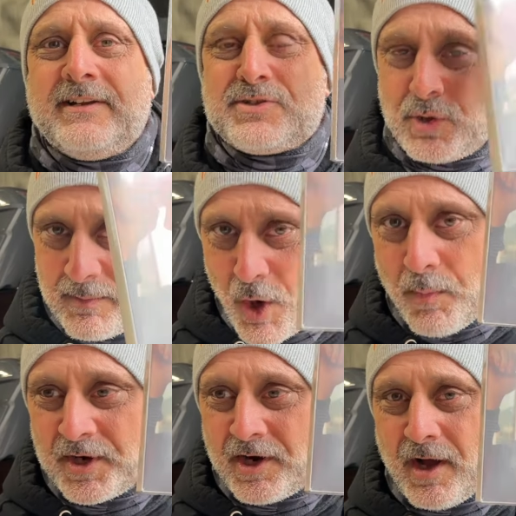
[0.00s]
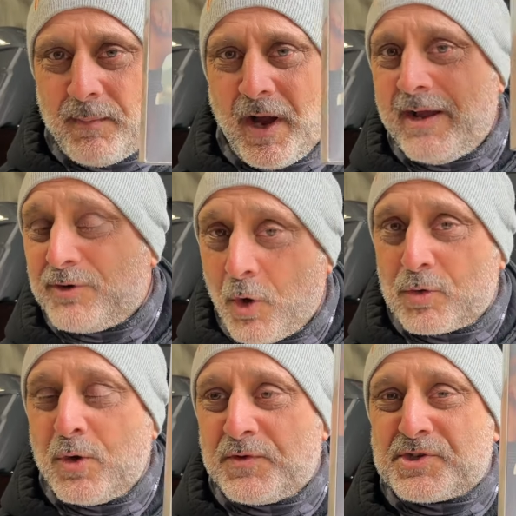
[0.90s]
So let me open it up. I have no
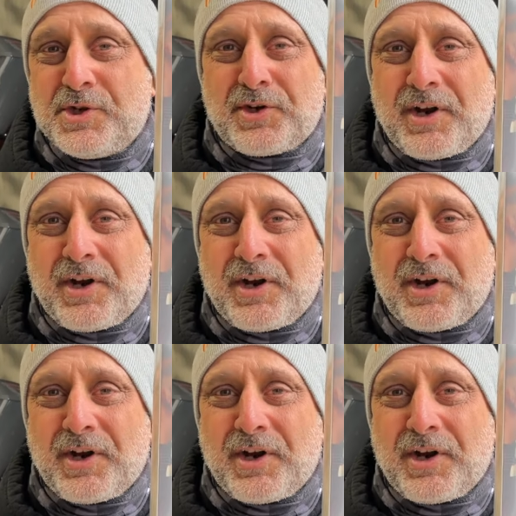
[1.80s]
clue if it's good